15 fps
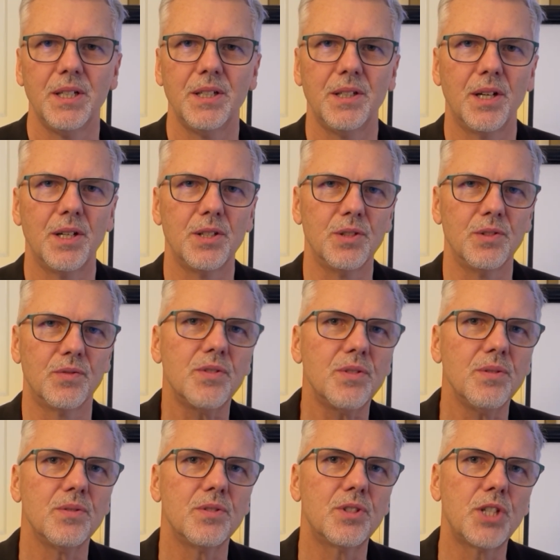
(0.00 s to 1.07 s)
you've
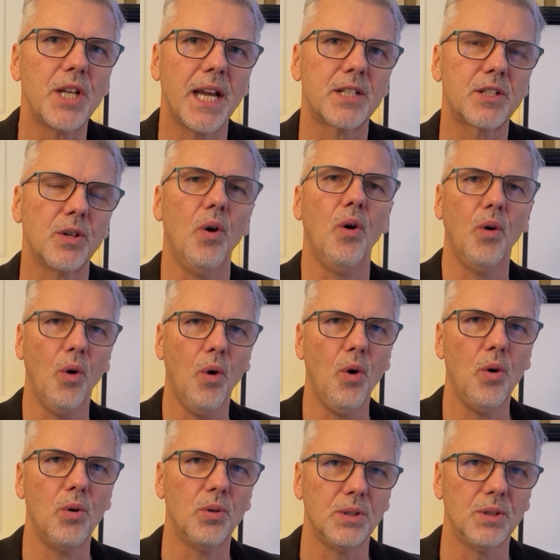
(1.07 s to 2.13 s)
checked
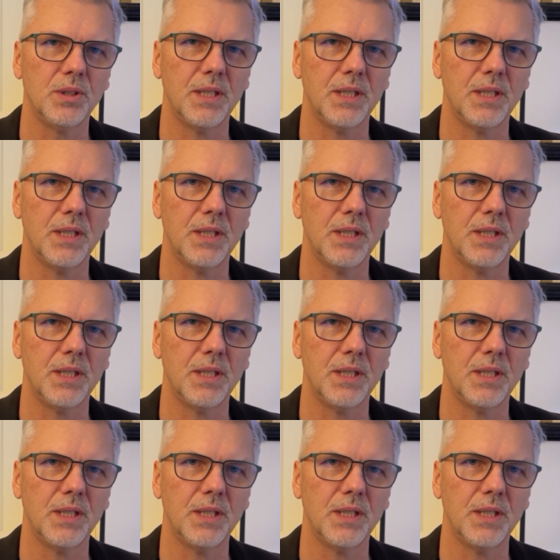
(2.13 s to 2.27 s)
all